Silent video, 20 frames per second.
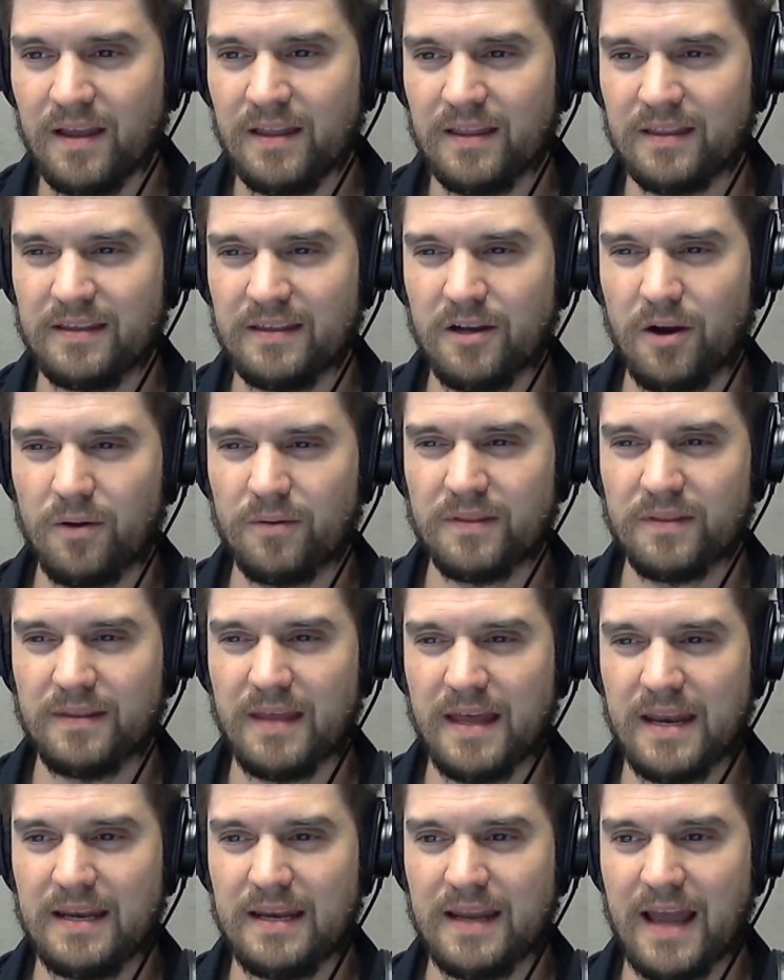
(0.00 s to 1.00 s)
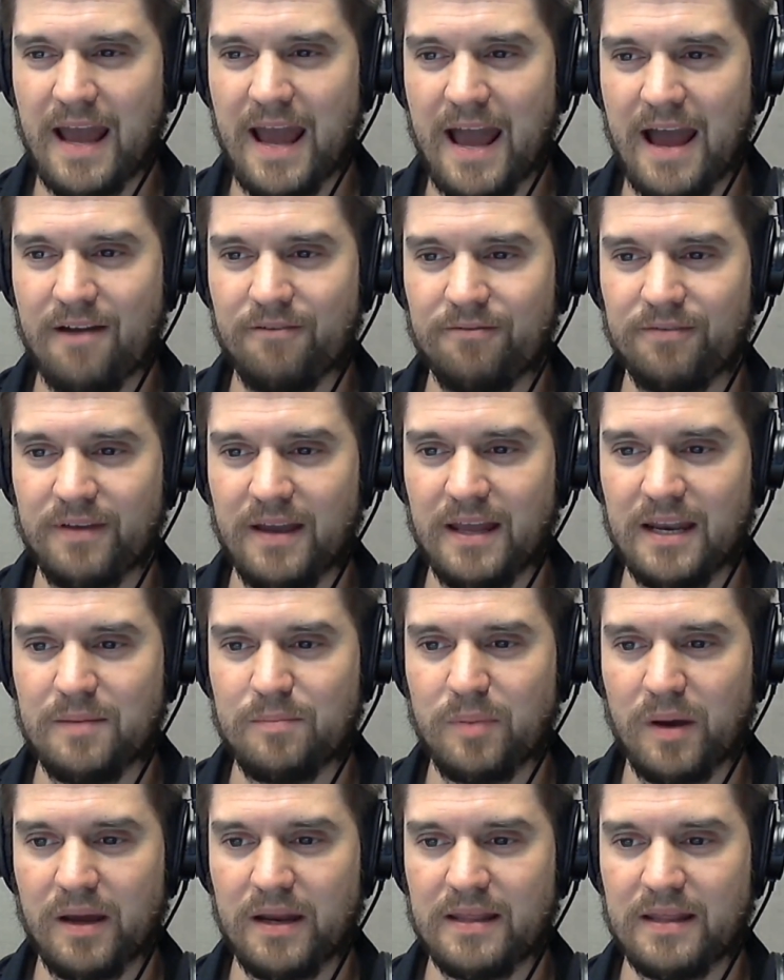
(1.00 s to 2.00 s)
you know, they didn't have
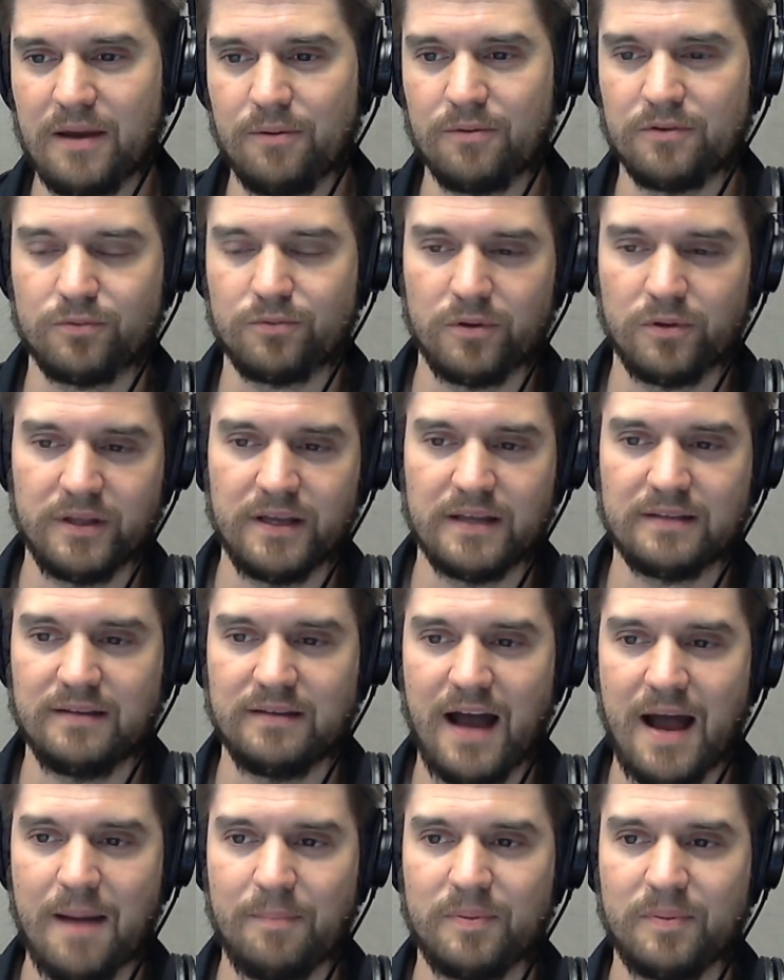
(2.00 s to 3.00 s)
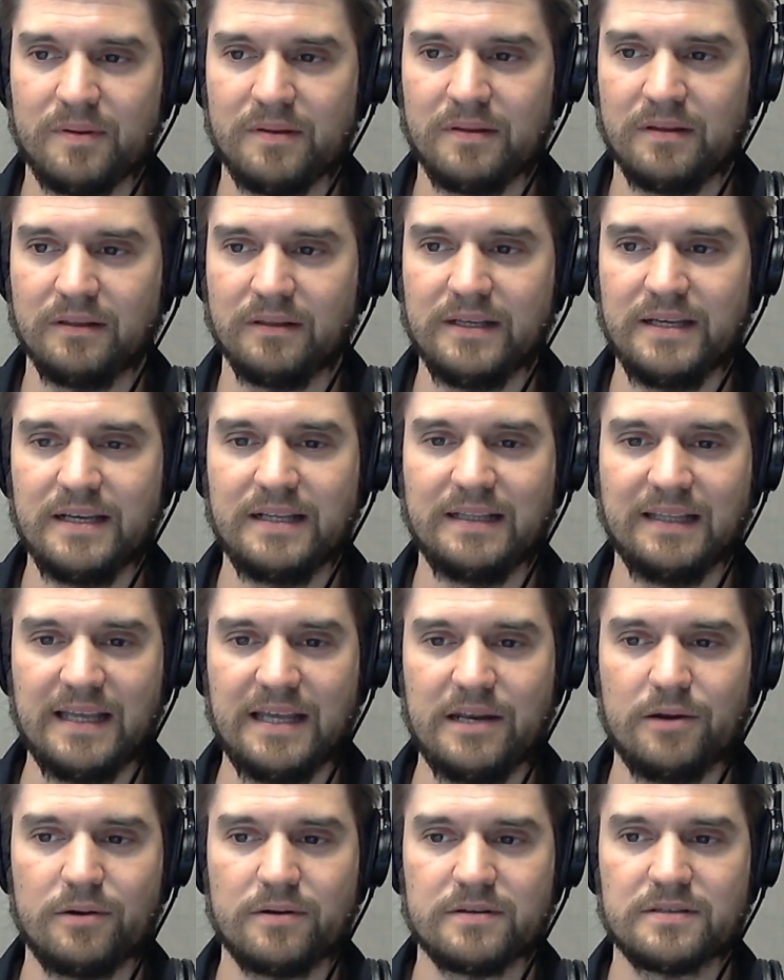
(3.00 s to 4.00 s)
anybody that was really atop the league
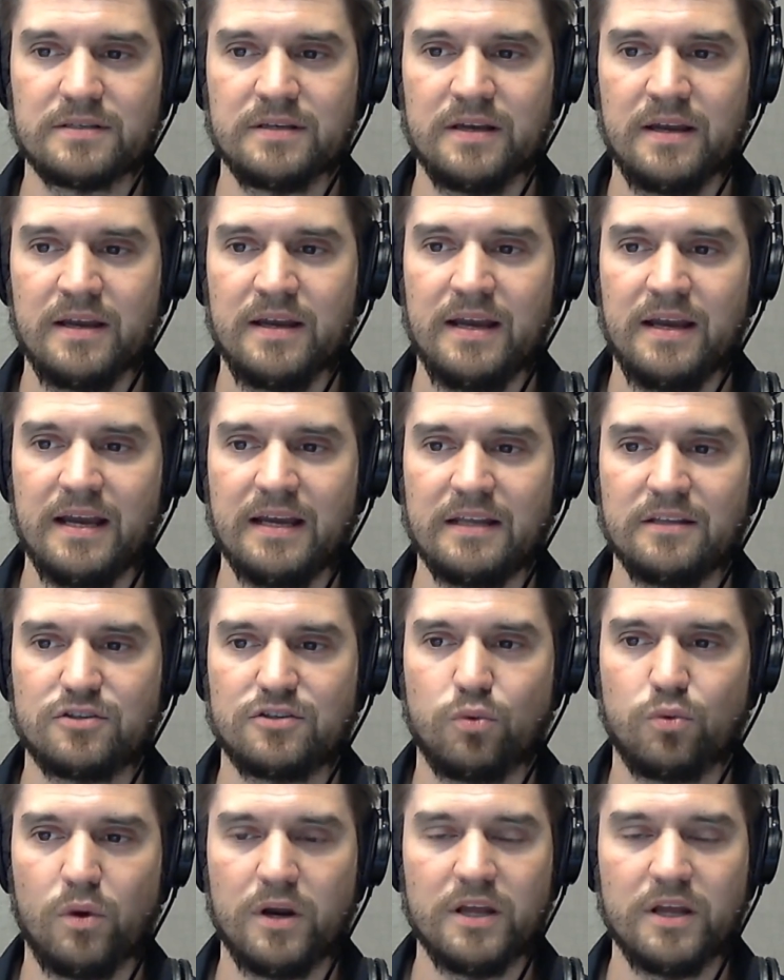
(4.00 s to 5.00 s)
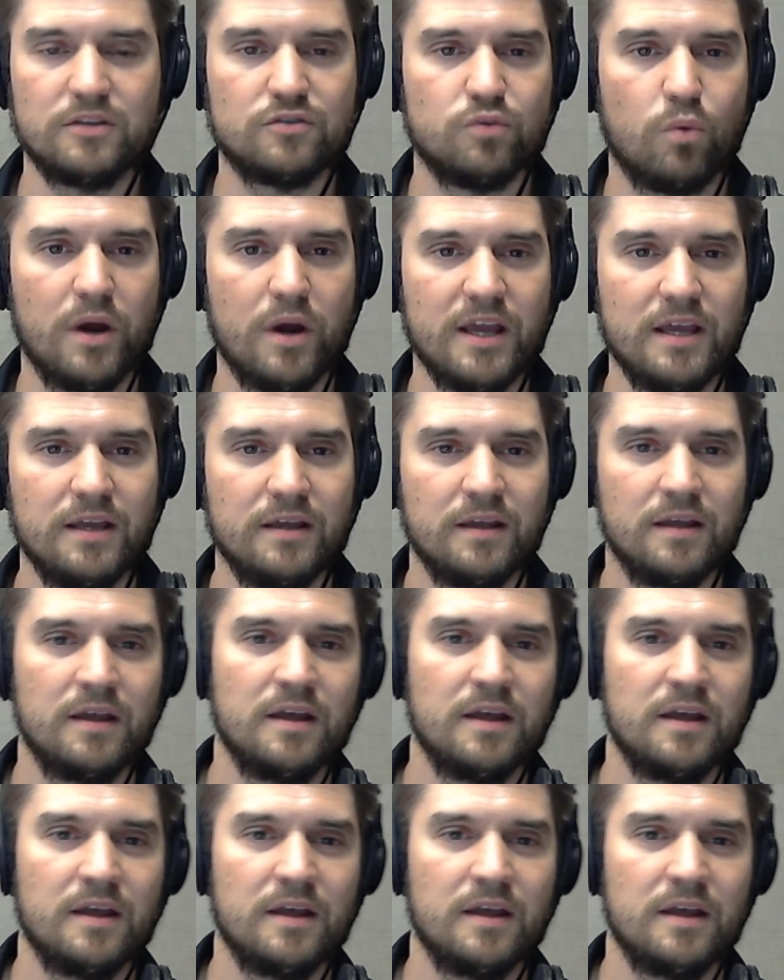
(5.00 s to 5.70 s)
leaders in 2020.